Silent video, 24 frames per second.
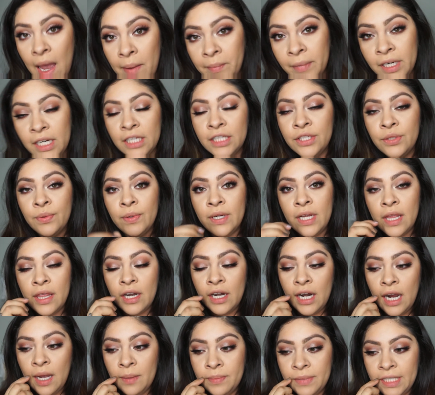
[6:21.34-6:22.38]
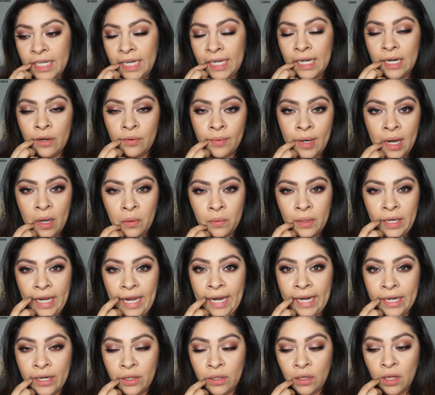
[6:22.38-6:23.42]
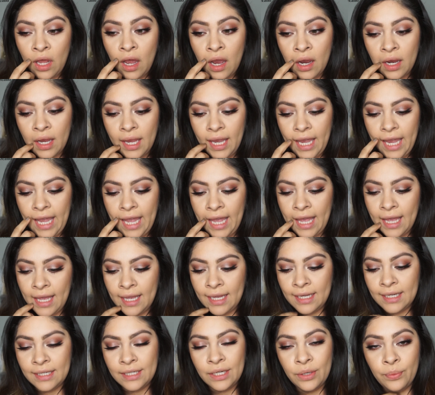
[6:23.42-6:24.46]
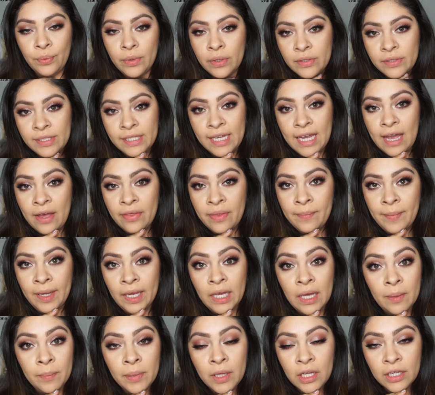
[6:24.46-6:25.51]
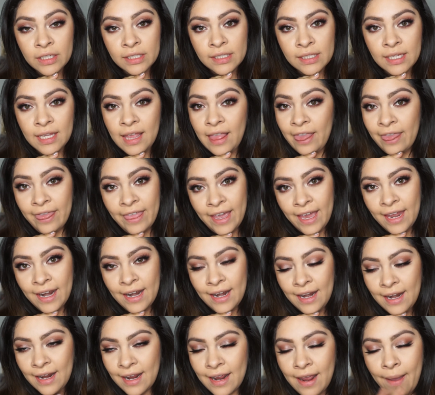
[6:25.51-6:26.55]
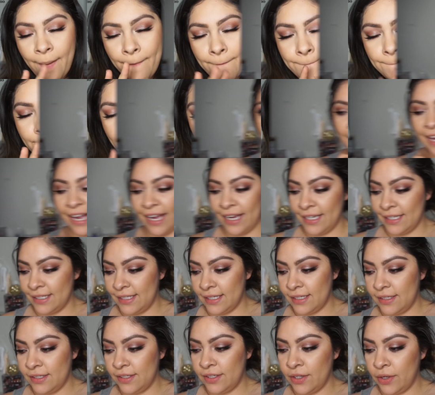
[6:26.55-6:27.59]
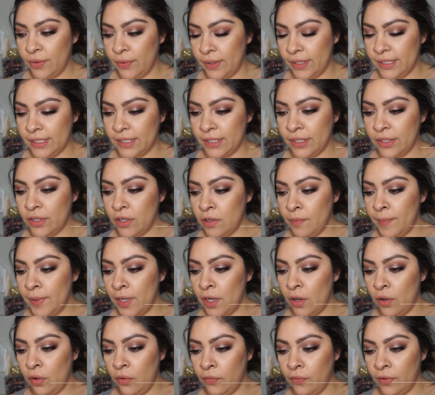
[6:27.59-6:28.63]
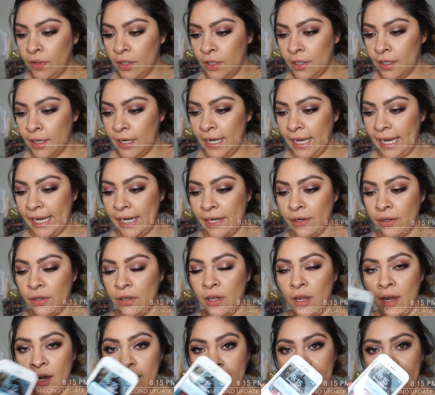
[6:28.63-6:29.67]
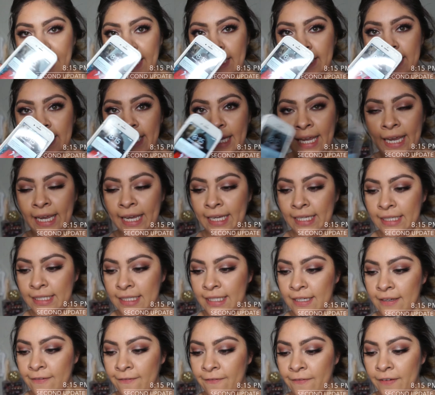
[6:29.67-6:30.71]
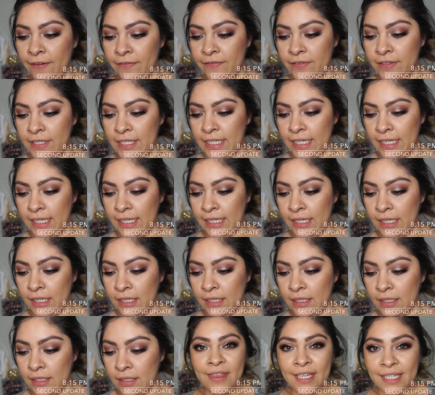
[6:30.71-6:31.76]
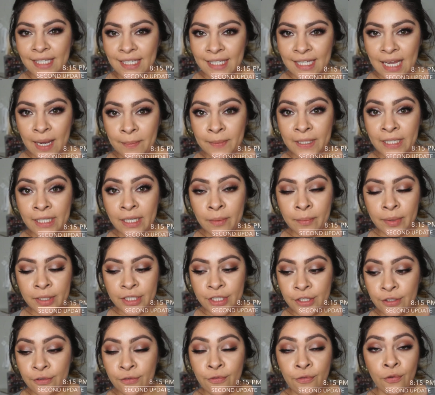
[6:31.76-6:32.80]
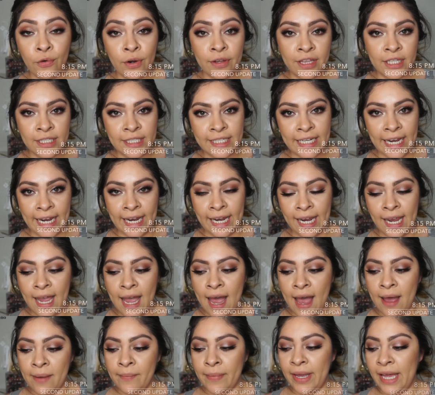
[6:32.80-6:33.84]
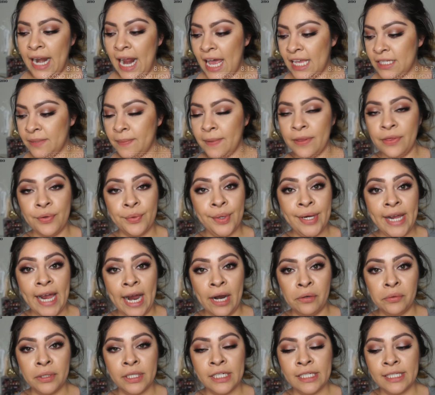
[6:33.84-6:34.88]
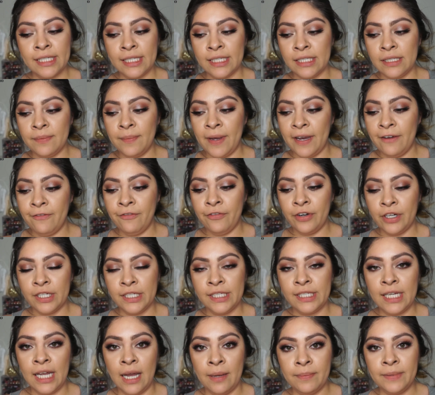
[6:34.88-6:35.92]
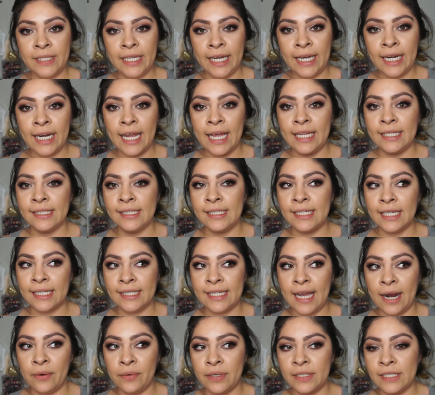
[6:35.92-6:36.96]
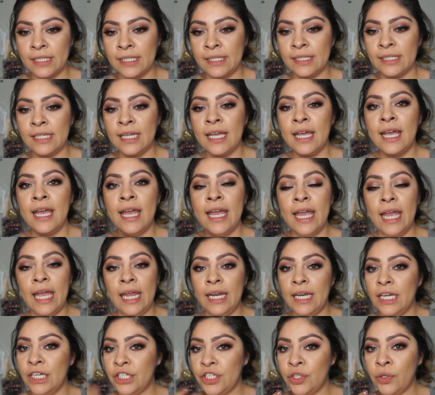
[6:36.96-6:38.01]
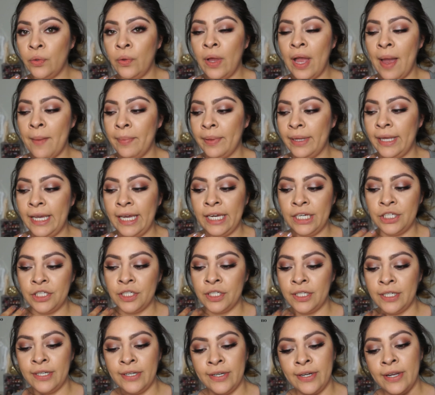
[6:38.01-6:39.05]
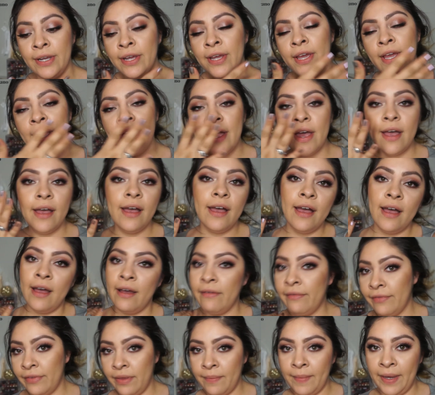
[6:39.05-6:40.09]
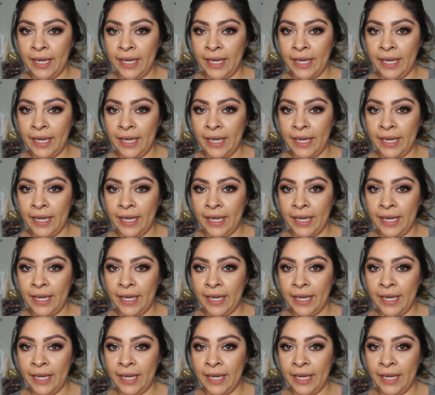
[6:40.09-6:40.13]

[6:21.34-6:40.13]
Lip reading: I'm gonna do another update around 8 o'clock and we'll see how the makeup looks then. Hey guys, so it's a little bit over 8 o'clock. It's 8:15. This is update number 2 for the day. It has been 3 hours since my first update and 6 hours since initial application of the